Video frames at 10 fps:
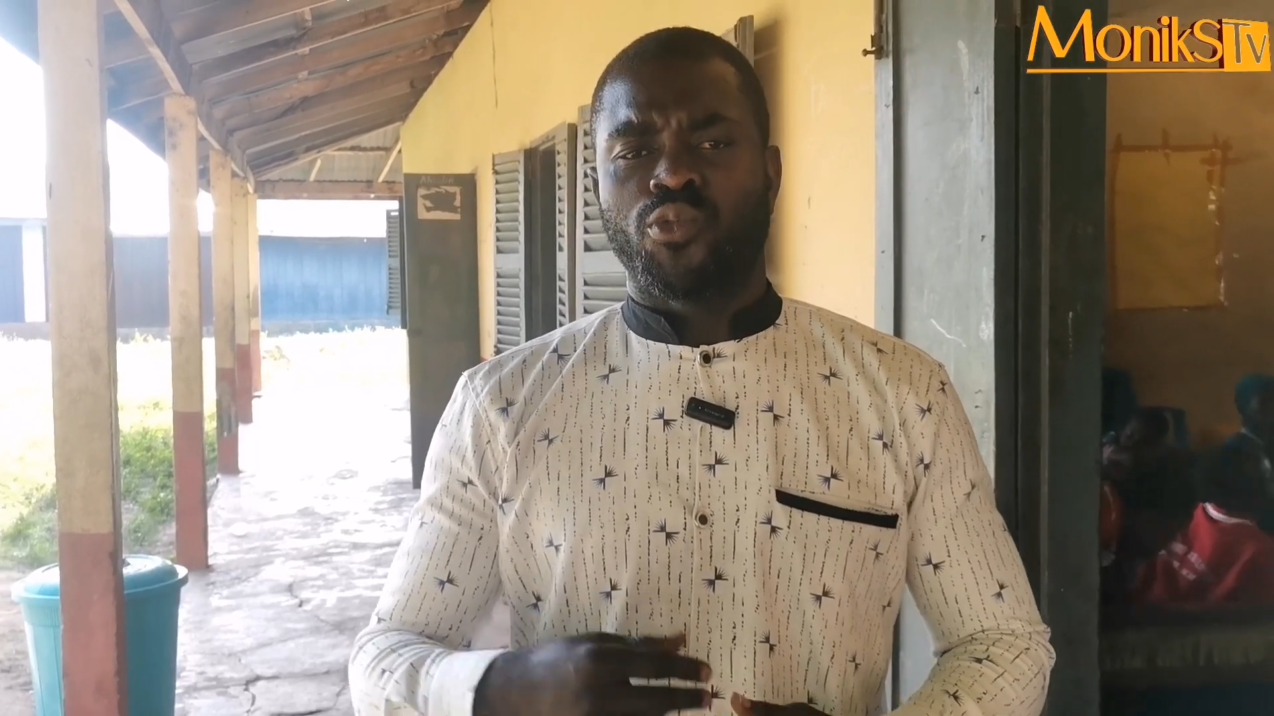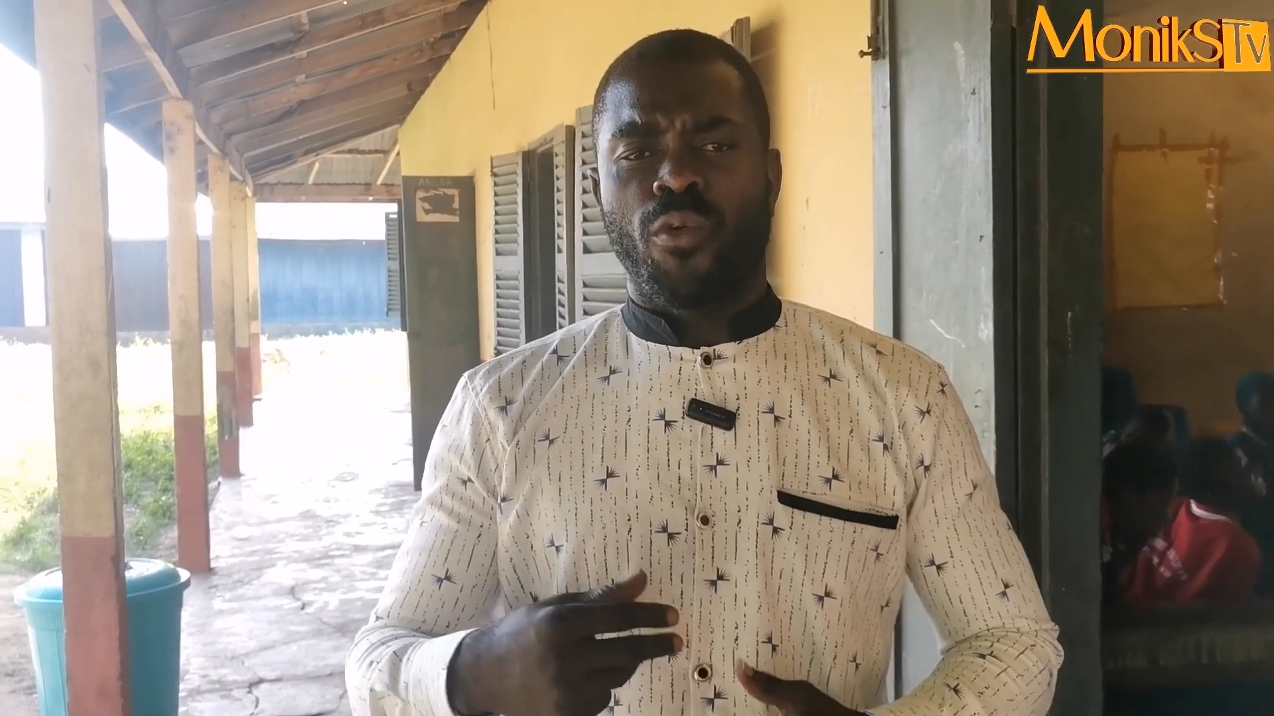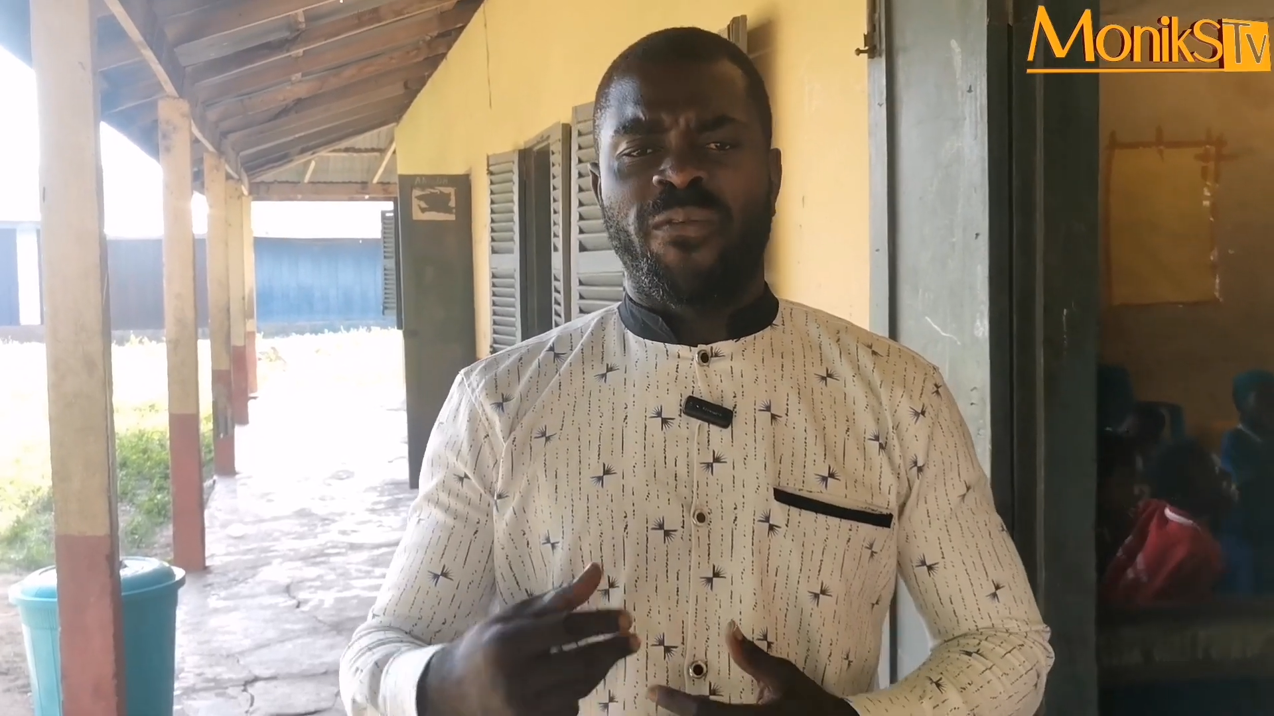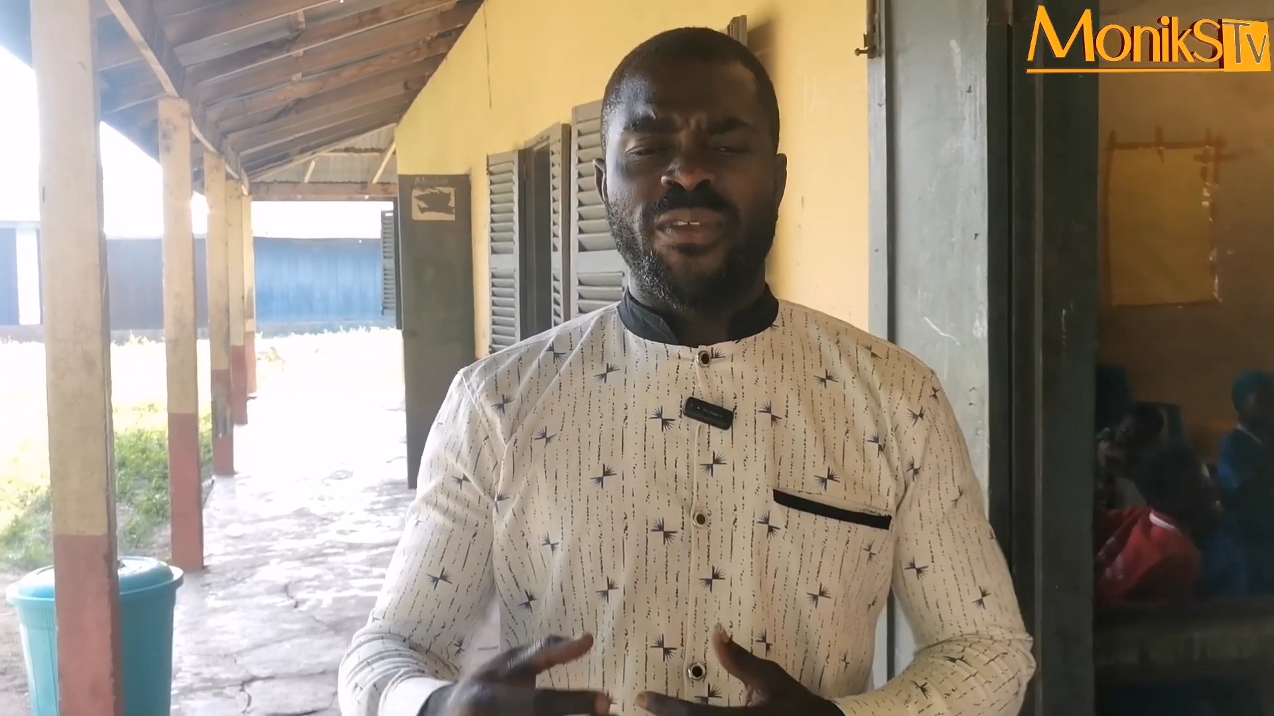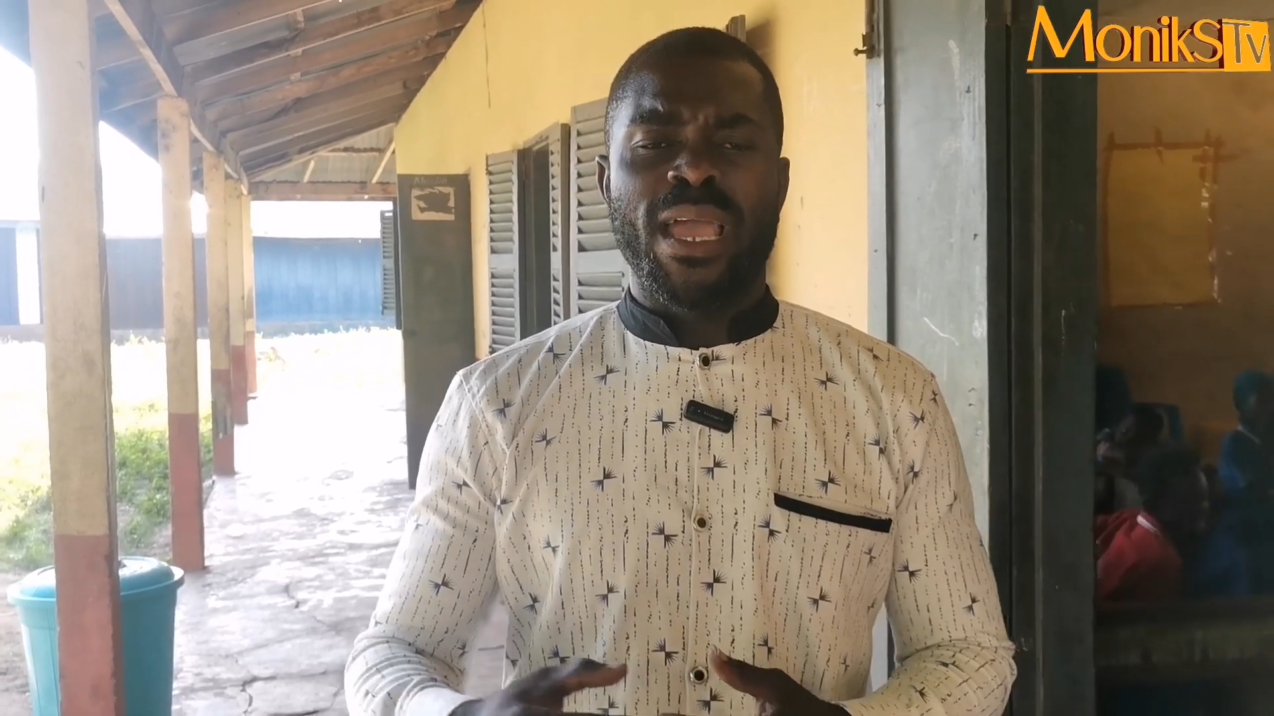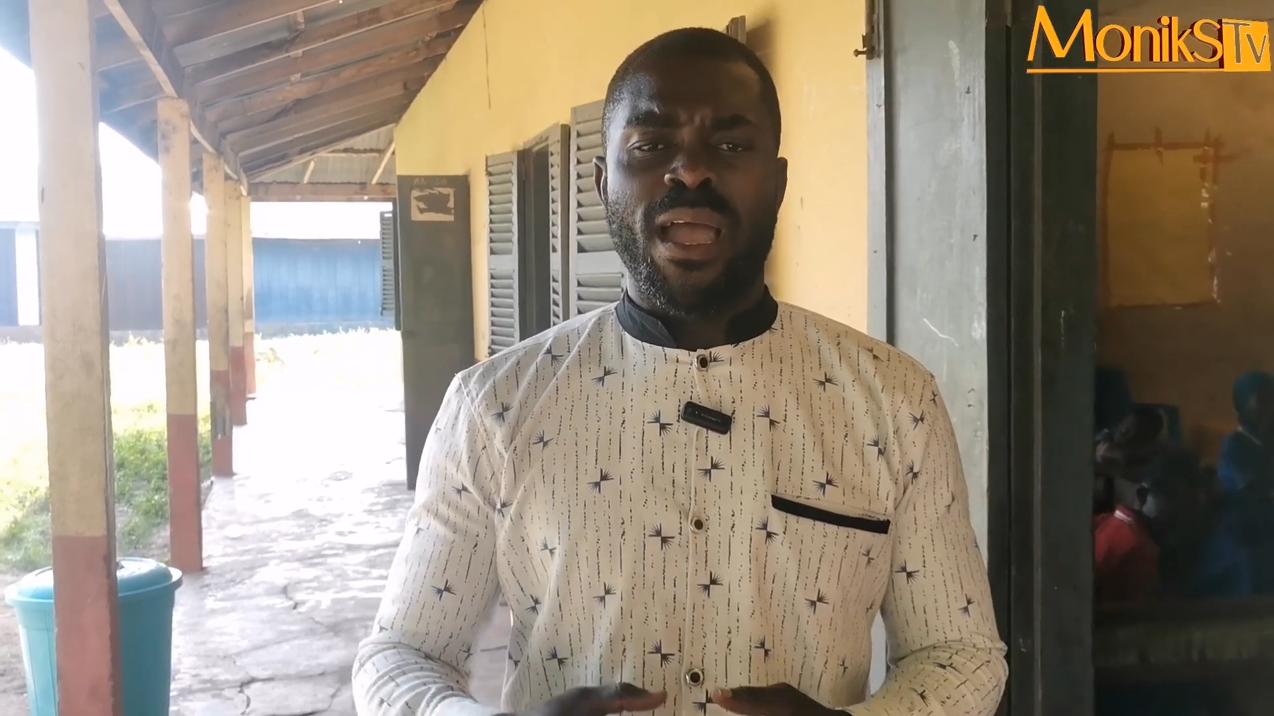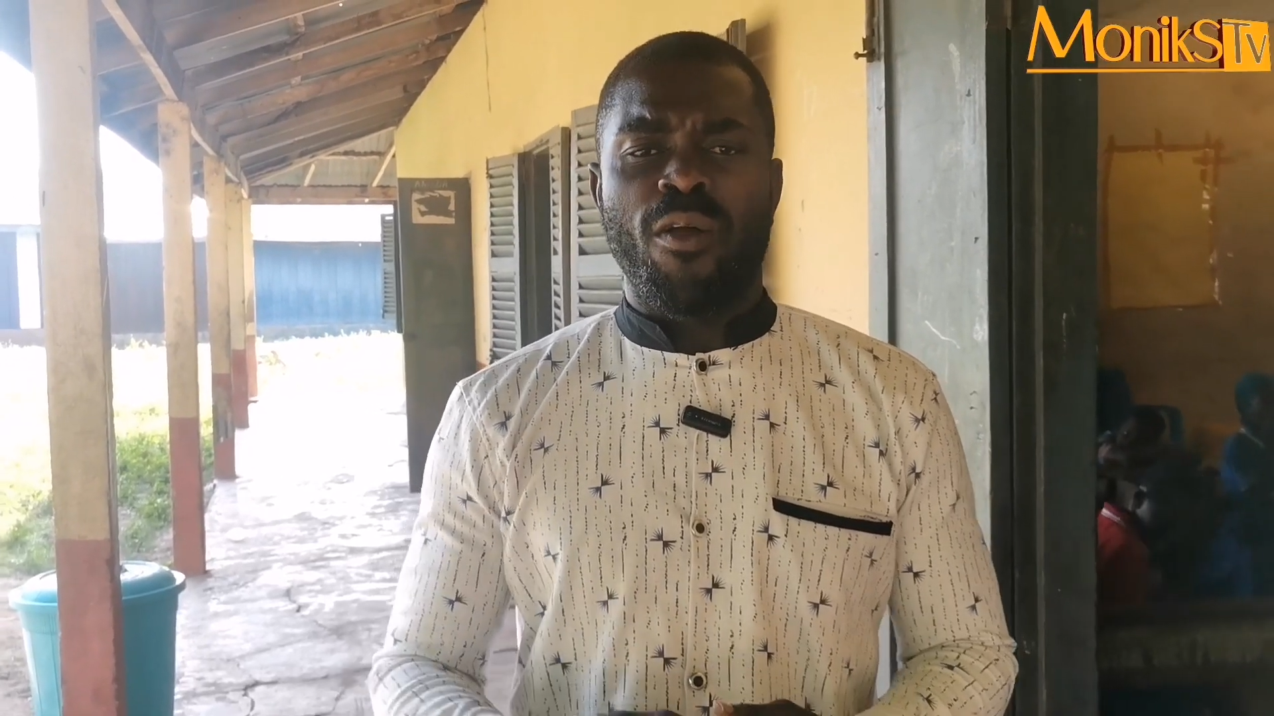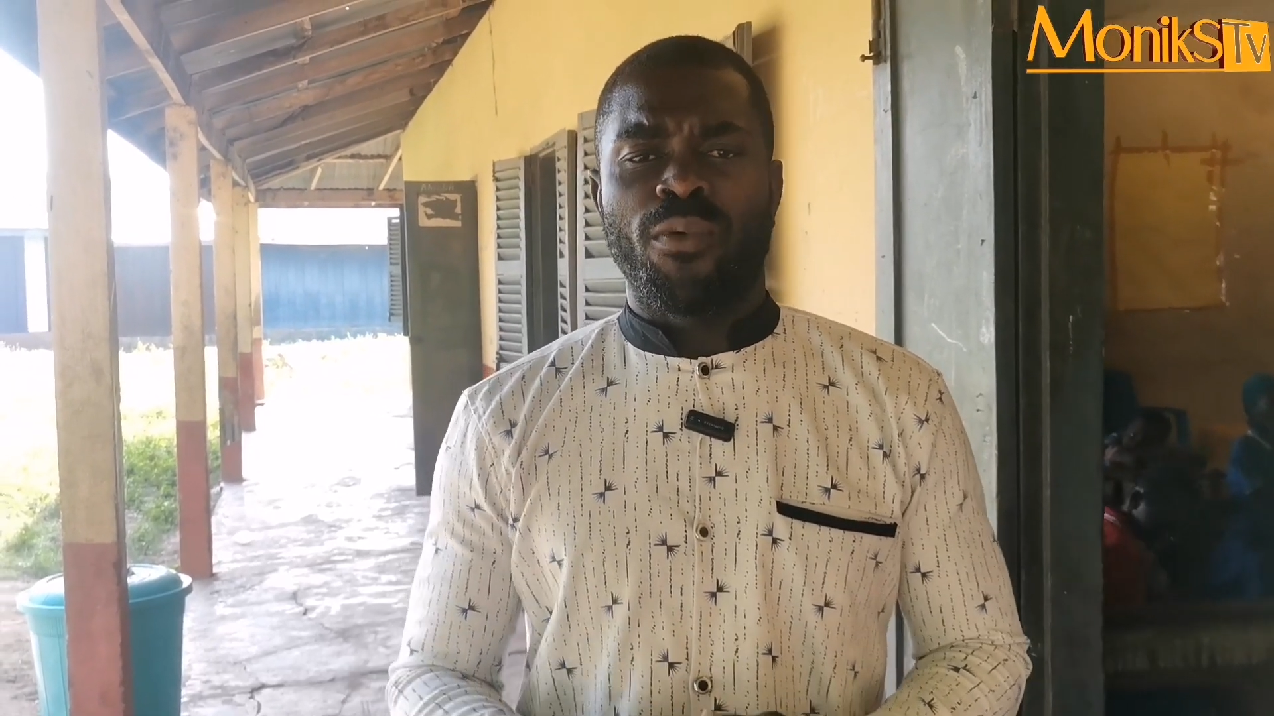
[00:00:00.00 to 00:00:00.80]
Wolfia,